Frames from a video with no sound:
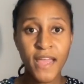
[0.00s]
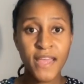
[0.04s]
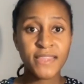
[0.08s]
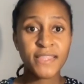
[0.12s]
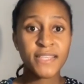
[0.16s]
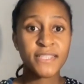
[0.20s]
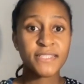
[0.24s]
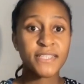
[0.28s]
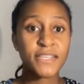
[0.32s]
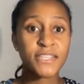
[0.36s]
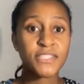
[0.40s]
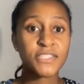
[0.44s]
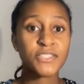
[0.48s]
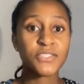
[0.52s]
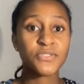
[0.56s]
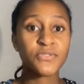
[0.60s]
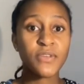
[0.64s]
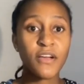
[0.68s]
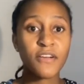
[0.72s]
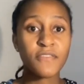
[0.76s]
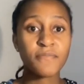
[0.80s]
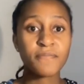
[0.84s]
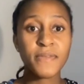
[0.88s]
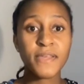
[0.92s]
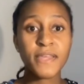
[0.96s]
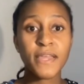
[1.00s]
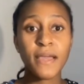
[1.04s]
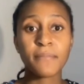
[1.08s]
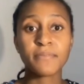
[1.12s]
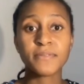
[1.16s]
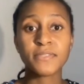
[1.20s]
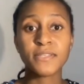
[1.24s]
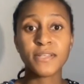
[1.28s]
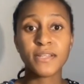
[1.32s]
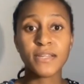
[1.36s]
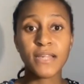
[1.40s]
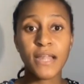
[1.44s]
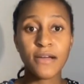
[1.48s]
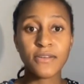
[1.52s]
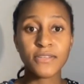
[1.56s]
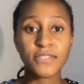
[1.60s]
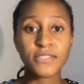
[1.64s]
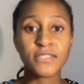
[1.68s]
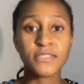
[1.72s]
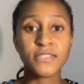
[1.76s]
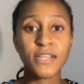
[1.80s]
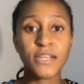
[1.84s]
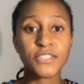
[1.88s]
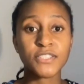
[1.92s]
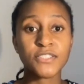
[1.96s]
The Section 12B capital allowance
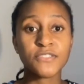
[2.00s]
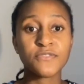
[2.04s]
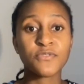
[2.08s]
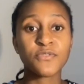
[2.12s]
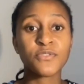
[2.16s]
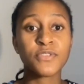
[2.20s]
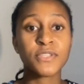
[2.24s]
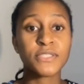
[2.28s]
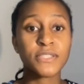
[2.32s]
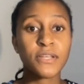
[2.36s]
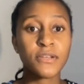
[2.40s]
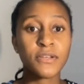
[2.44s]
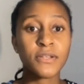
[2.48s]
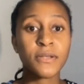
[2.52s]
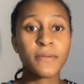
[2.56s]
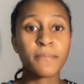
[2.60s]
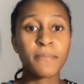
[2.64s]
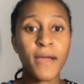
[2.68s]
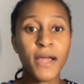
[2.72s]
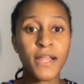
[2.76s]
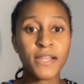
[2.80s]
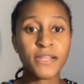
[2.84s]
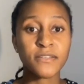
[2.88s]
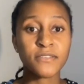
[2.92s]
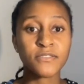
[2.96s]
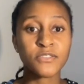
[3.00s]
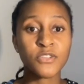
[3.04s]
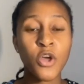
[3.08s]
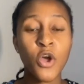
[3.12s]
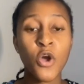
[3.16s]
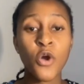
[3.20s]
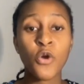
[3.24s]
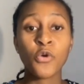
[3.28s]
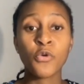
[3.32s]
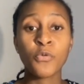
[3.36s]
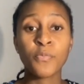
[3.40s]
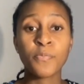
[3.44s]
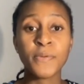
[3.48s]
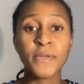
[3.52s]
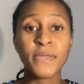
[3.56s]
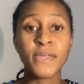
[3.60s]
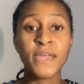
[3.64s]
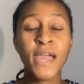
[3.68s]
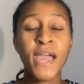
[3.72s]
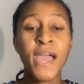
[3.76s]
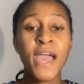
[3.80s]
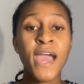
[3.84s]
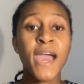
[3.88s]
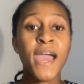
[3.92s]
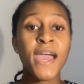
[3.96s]
deduction for the solar panels will be
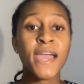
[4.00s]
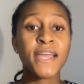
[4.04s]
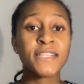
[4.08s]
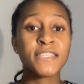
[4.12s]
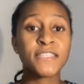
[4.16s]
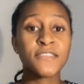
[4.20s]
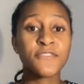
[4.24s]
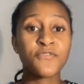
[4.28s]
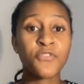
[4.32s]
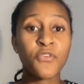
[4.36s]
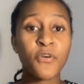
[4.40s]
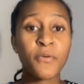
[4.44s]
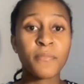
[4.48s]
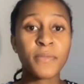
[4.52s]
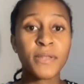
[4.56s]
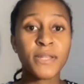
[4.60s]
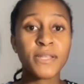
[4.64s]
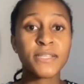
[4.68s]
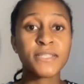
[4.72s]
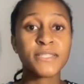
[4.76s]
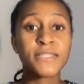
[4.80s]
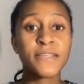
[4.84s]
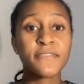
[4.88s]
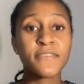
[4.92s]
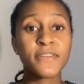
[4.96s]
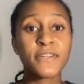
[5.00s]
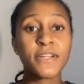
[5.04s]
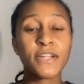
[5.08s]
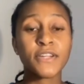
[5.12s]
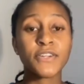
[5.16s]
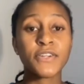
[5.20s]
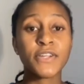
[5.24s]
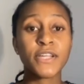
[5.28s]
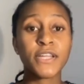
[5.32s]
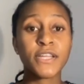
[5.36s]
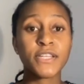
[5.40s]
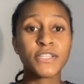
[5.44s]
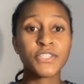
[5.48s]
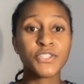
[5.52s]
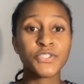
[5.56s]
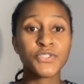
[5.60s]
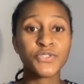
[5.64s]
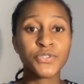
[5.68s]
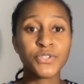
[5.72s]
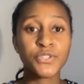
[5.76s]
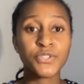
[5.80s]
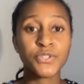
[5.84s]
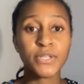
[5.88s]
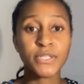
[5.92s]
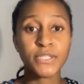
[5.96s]

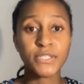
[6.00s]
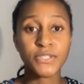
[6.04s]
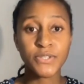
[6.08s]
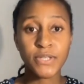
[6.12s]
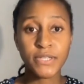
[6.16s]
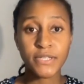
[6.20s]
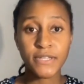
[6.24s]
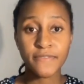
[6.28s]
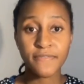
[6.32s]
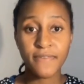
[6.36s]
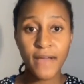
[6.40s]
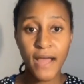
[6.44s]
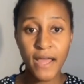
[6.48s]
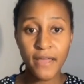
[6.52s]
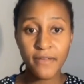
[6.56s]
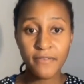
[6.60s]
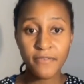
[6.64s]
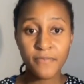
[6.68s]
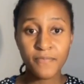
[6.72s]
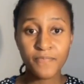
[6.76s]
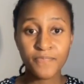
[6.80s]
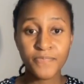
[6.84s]
84,782 in 2025,